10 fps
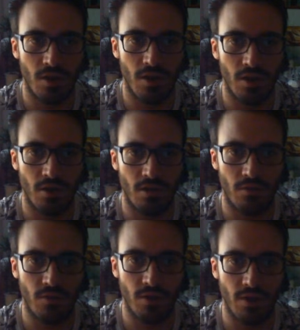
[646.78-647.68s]
I
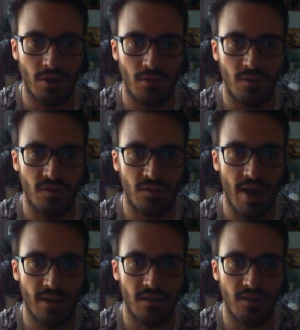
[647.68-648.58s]
think that
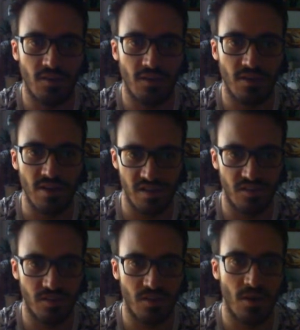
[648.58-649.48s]
that is like this.